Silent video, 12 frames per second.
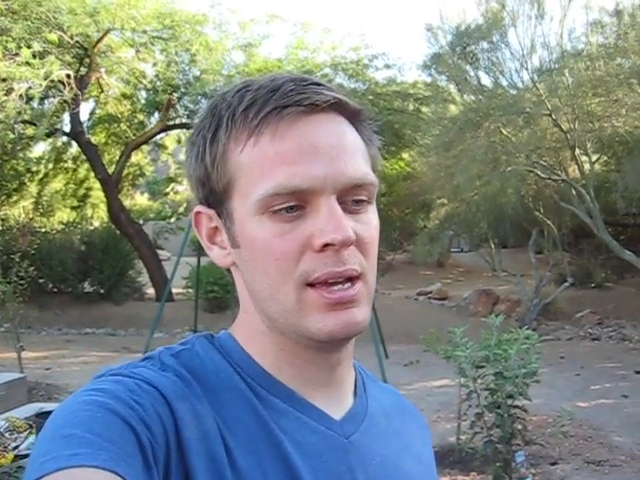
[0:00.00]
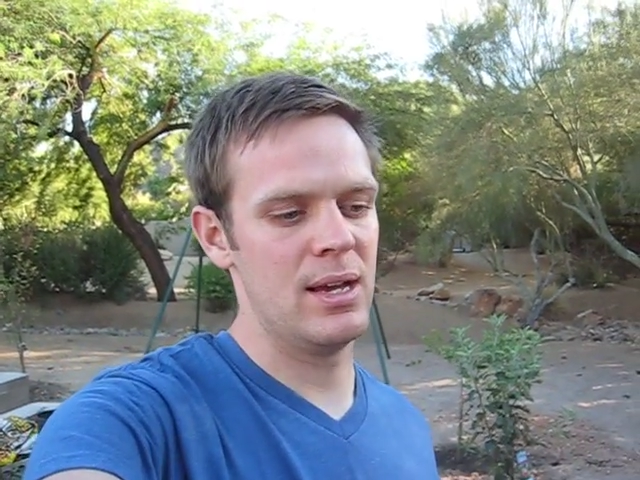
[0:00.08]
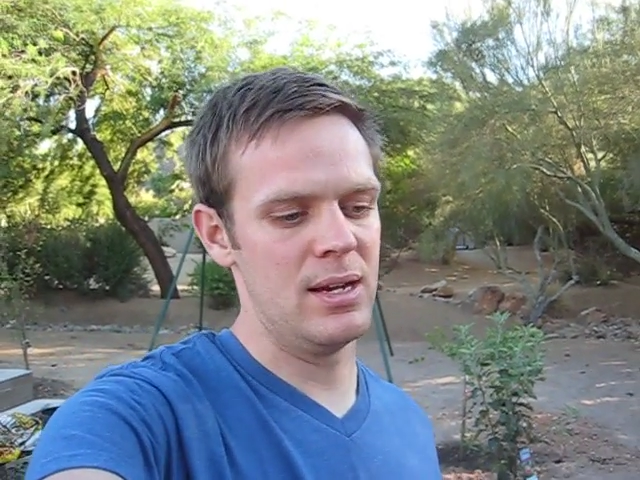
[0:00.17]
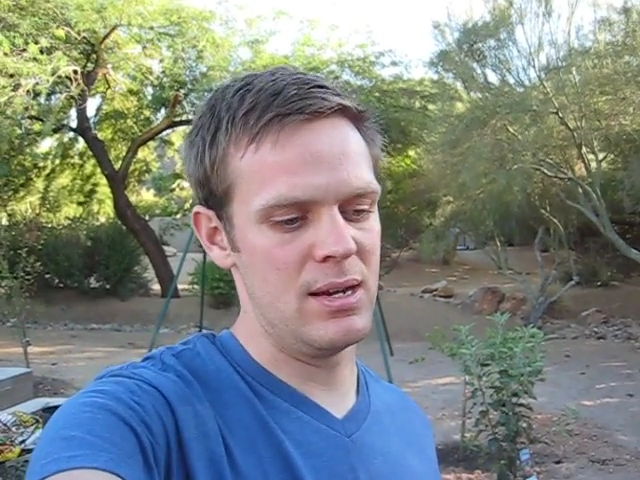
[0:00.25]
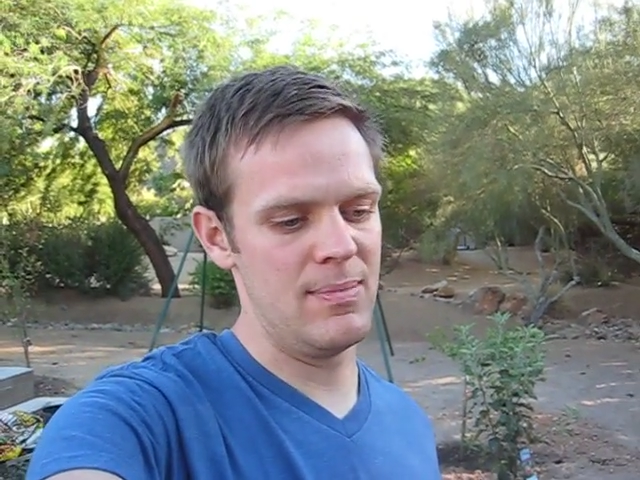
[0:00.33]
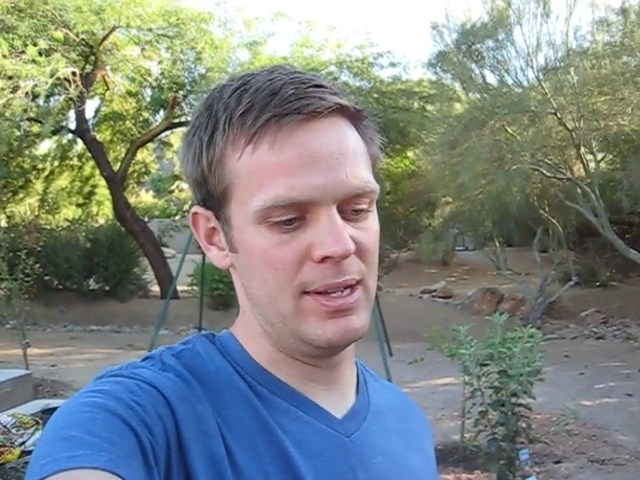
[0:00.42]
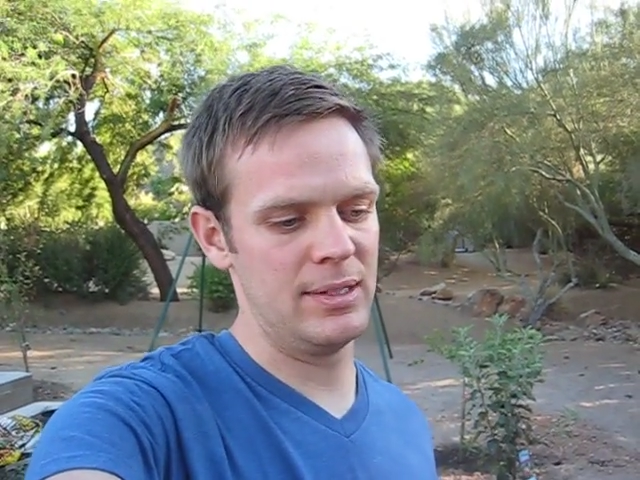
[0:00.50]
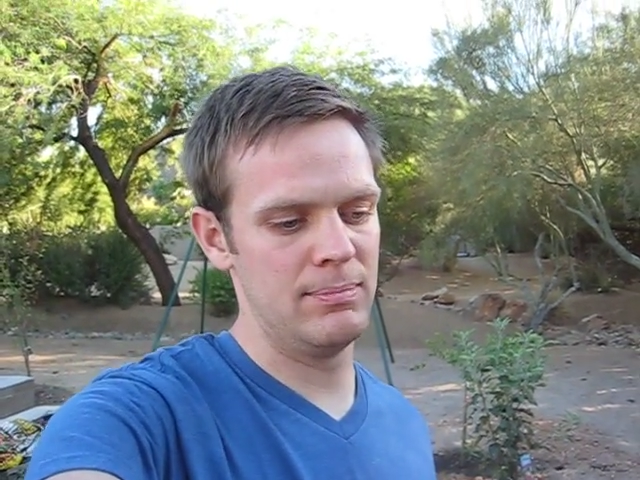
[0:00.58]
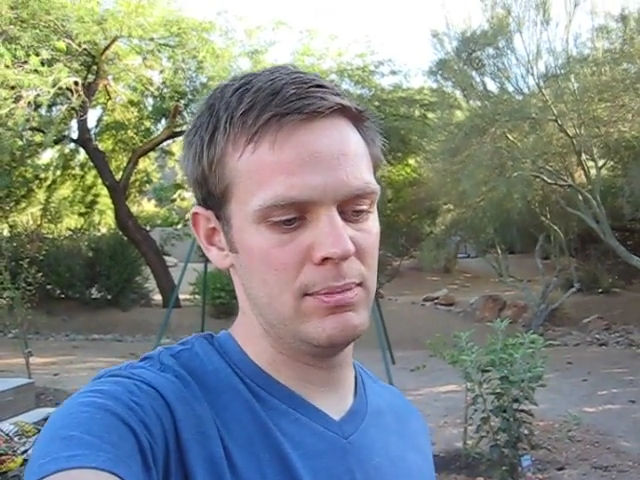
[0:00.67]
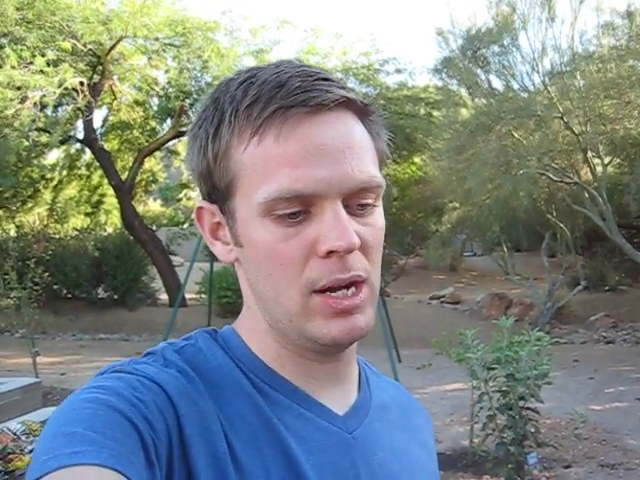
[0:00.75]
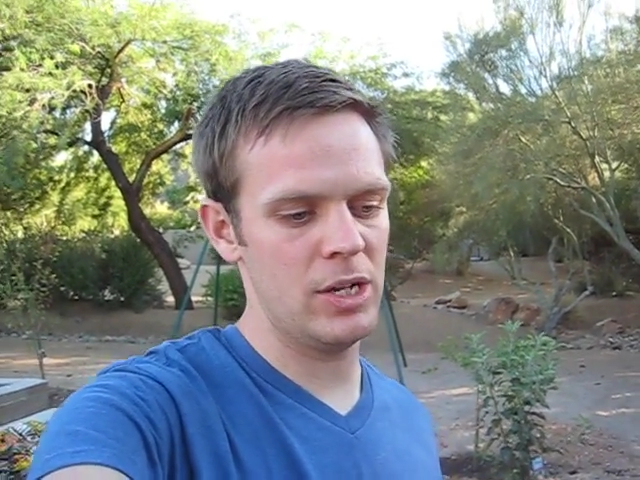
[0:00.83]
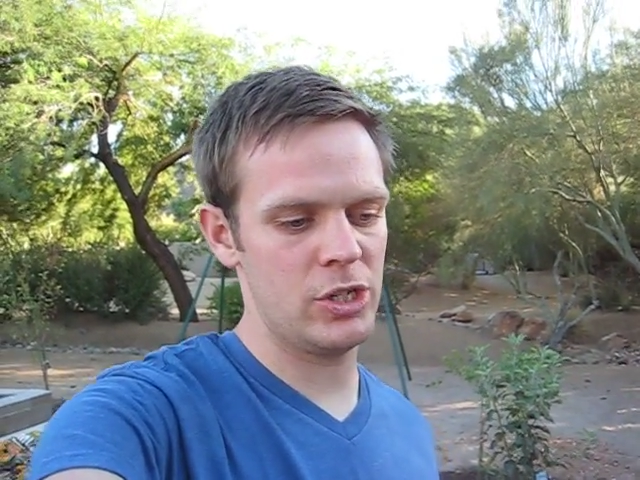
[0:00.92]
as
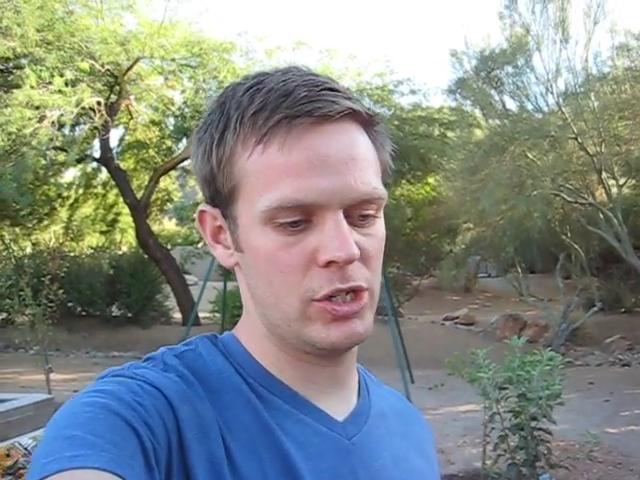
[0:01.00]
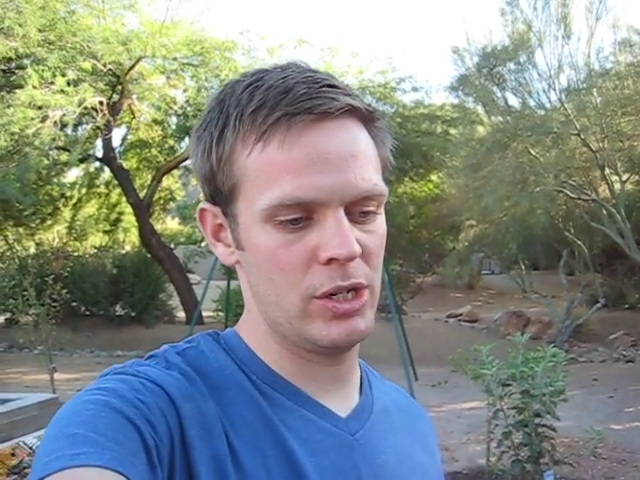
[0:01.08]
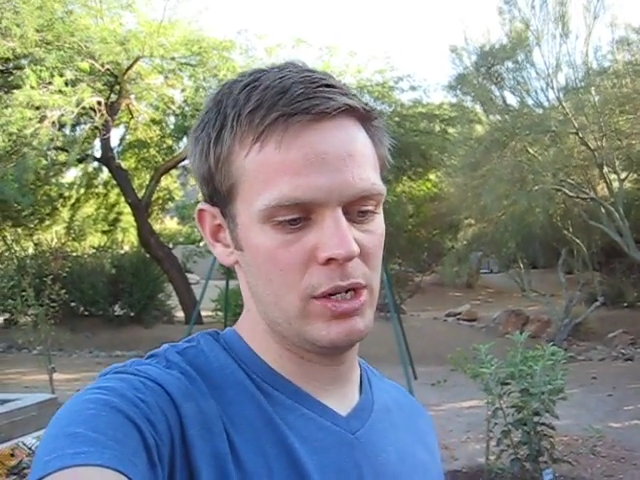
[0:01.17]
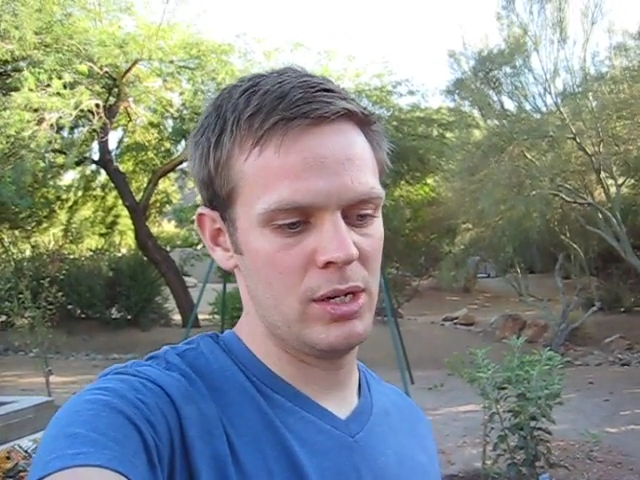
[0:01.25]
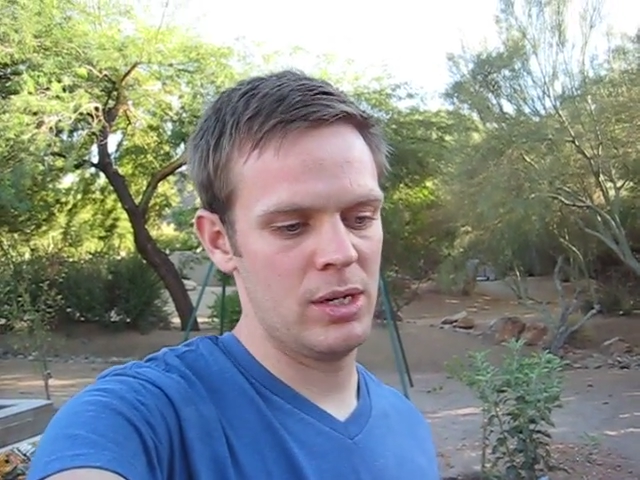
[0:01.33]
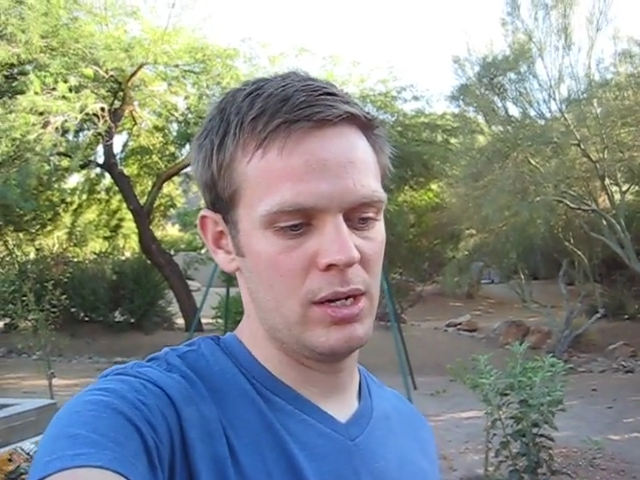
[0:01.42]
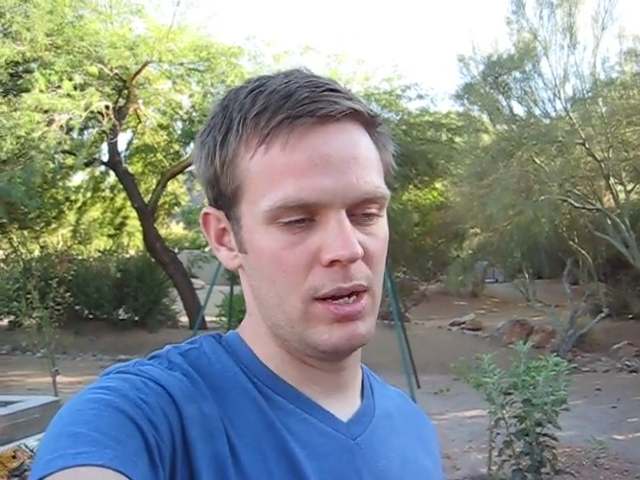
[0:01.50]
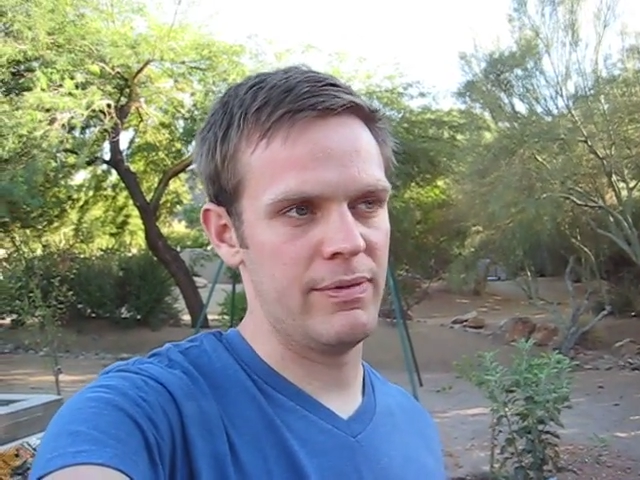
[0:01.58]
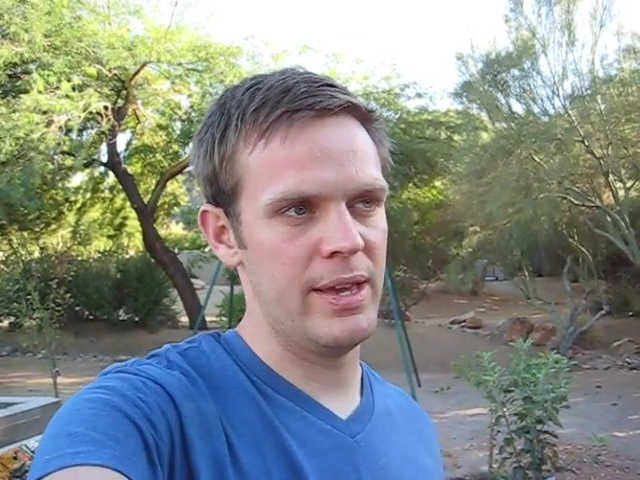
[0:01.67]
much of